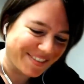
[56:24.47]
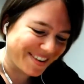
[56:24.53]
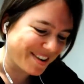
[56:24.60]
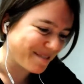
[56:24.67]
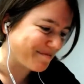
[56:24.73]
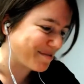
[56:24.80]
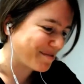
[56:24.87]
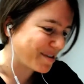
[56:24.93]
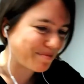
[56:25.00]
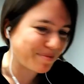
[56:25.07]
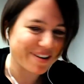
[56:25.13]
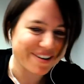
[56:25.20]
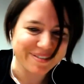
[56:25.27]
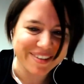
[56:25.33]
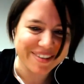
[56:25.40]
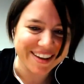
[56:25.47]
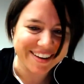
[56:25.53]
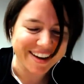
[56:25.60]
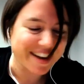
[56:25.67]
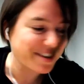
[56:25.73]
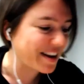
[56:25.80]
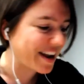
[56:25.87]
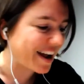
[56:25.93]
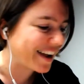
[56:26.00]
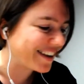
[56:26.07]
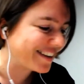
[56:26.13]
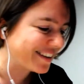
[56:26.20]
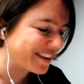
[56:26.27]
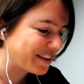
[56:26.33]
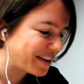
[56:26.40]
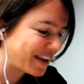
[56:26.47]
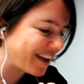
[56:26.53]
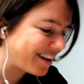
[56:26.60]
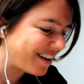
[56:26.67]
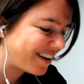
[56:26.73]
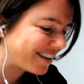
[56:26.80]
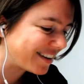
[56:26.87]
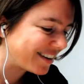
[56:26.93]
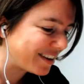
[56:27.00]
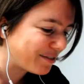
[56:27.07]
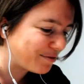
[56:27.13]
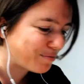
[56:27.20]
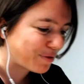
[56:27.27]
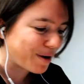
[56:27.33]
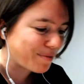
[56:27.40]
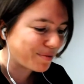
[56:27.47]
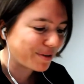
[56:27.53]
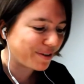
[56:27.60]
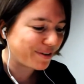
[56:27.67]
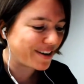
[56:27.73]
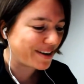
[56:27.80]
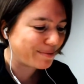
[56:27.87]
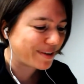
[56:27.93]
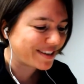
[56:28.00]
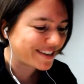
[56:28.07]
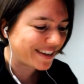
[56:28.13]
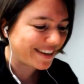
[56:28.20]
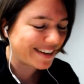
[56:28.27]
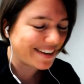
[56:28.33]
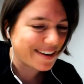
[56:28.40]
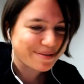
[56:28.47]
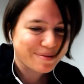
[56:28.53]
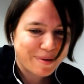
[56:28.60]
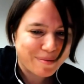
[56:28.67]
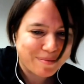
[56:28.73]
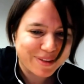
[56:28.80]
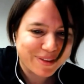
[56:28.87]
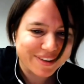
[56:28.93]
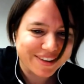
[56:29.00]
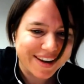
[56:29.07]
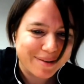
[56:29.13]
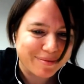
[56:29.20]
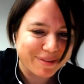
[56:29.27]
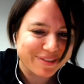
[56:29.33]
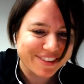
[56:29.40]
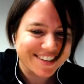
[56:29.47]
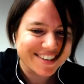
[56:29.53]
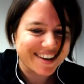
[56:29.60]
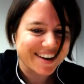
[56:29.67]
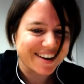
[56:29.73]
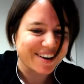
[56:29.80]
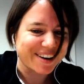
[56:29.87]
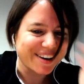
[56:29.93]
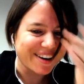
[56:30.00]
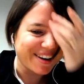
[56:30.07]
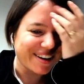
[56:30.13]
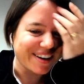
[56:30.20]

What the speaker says: I'm very proud of that. So, I cannot give proper credit because I cannot remember the name of the designer,